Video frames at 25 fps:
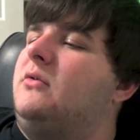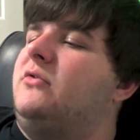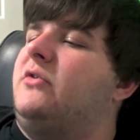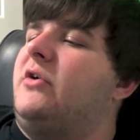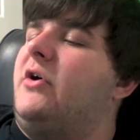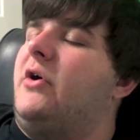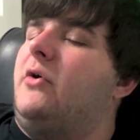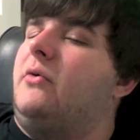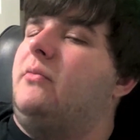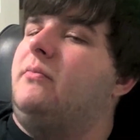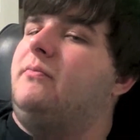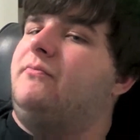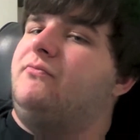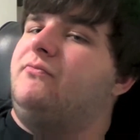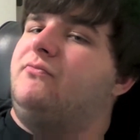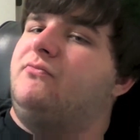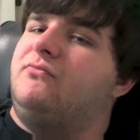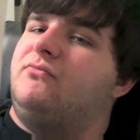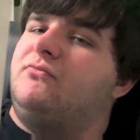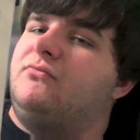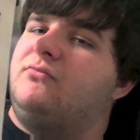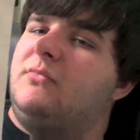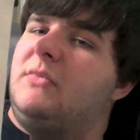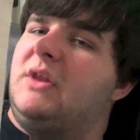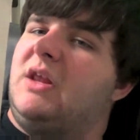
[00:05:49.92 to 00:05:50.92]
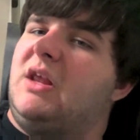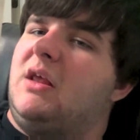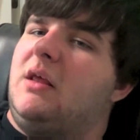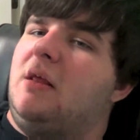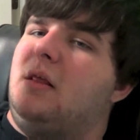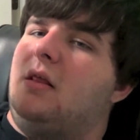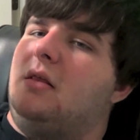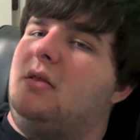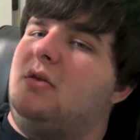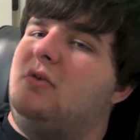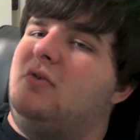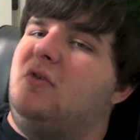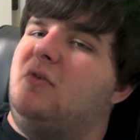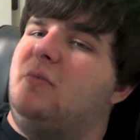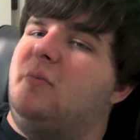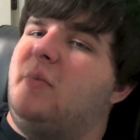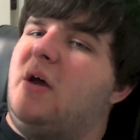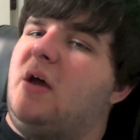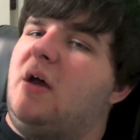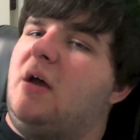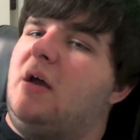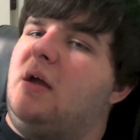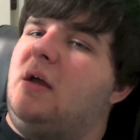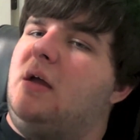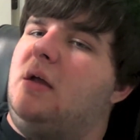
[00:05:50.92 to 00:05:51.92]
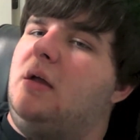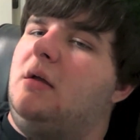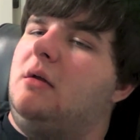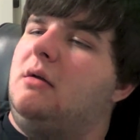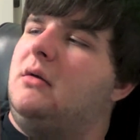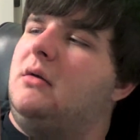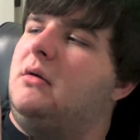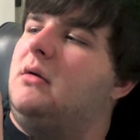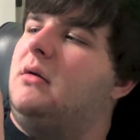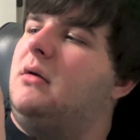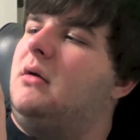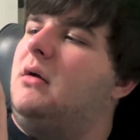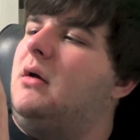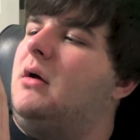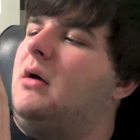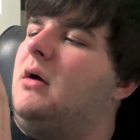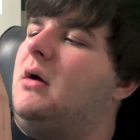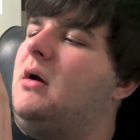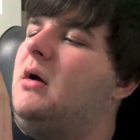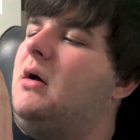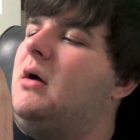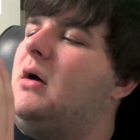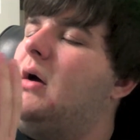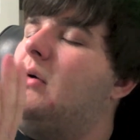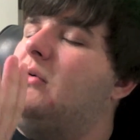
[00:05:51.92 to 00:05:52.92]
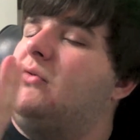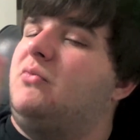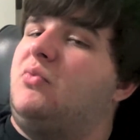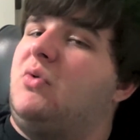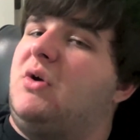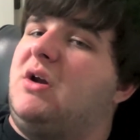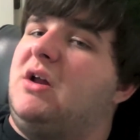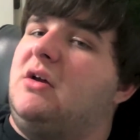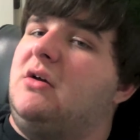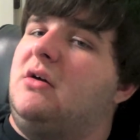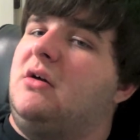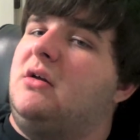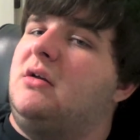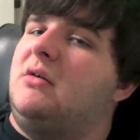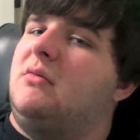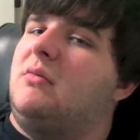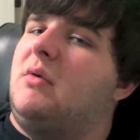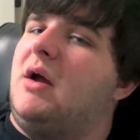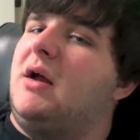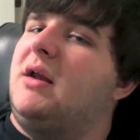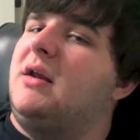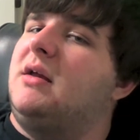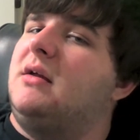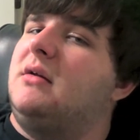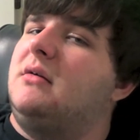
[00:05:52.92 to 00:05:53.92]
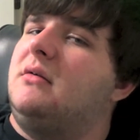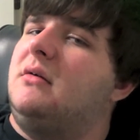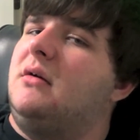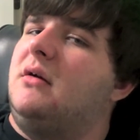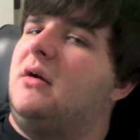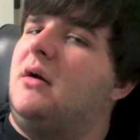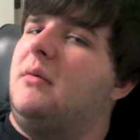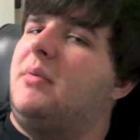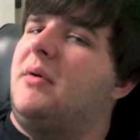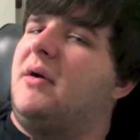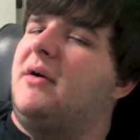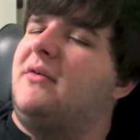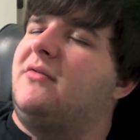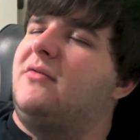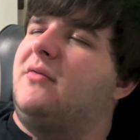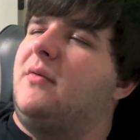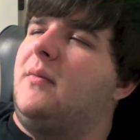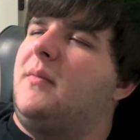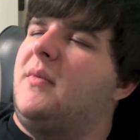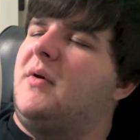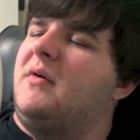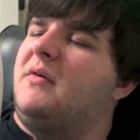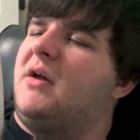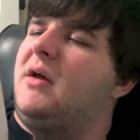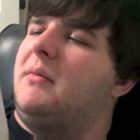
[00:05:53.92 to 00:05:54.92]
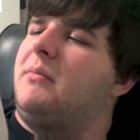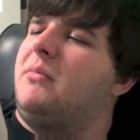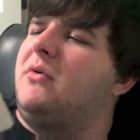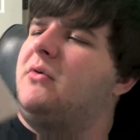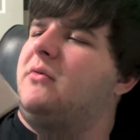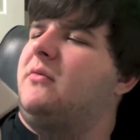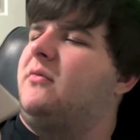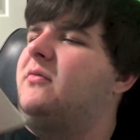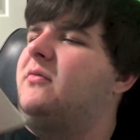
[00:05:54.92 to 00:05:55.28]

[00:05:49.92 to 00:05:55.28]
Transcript: So, this is my. Uh, I was pretty good at writing, apart from a couple